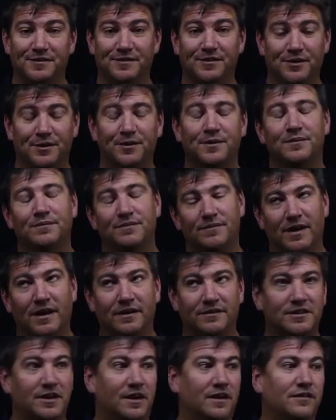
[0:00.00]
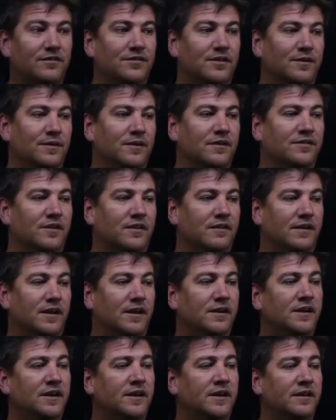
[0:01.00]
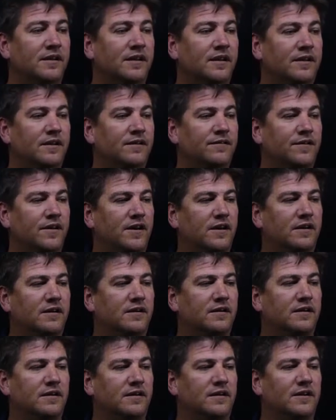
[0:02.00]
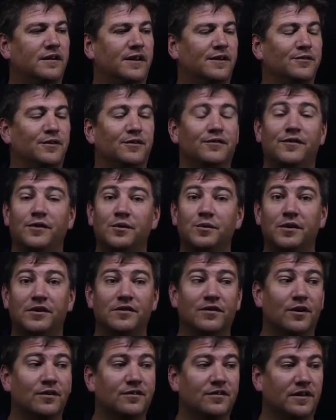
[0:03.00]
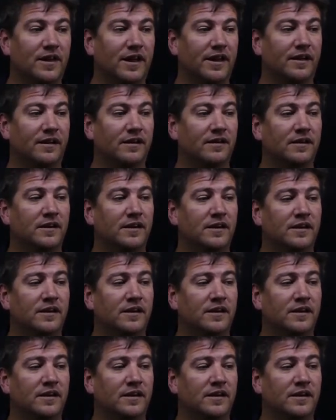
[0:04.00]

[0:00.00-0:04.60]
So our charge is going to accelerate. Now, if our electric field is oscillating,